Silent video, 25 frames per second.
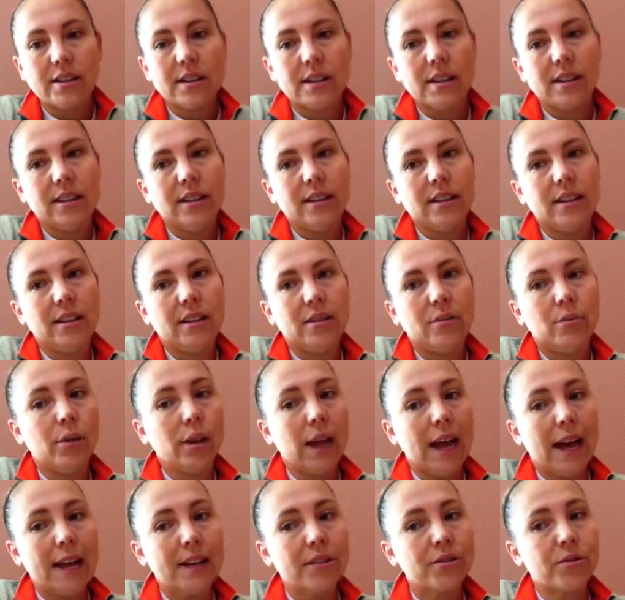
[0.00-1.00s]
and then we'll
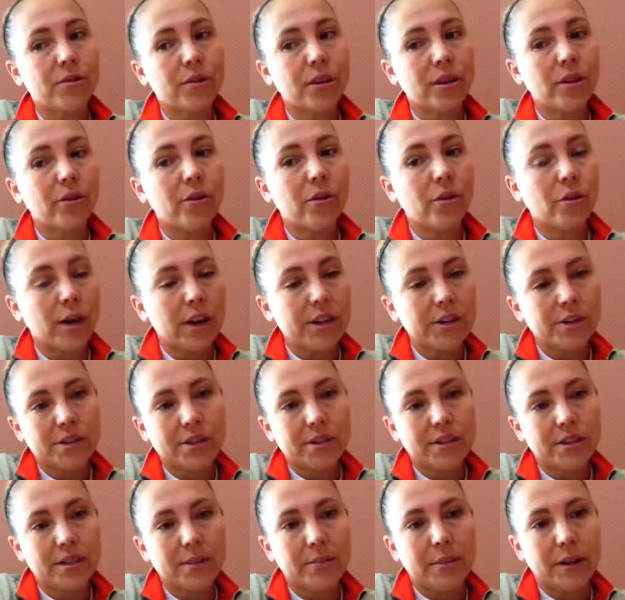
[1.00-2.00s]
ask critical
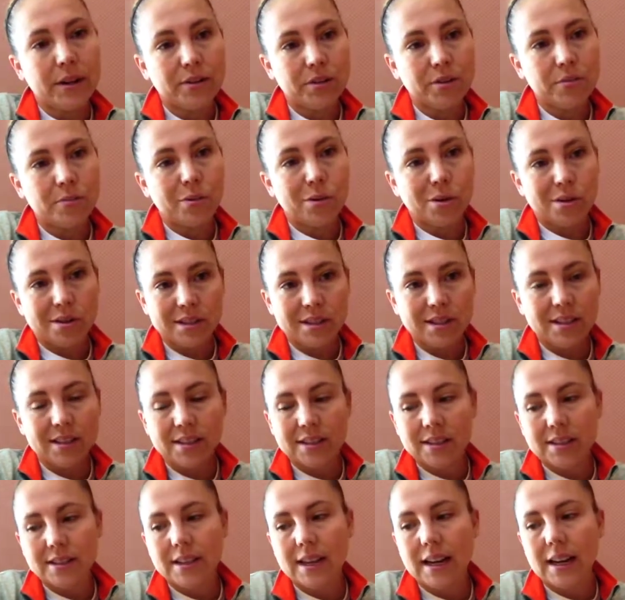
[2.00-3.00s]
questions about sports and
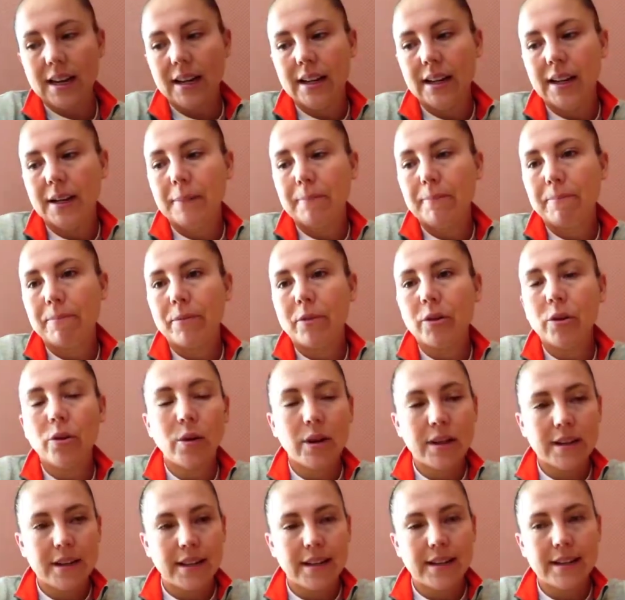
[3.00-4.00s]
society. Go
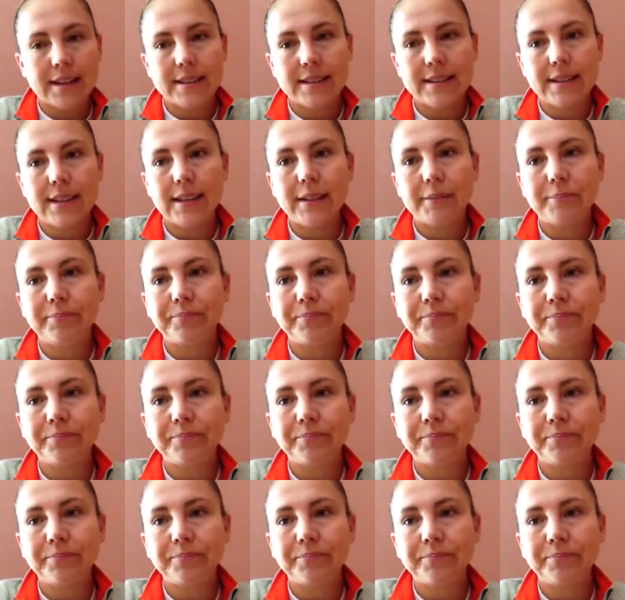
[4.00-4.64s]
ahead to the next slide.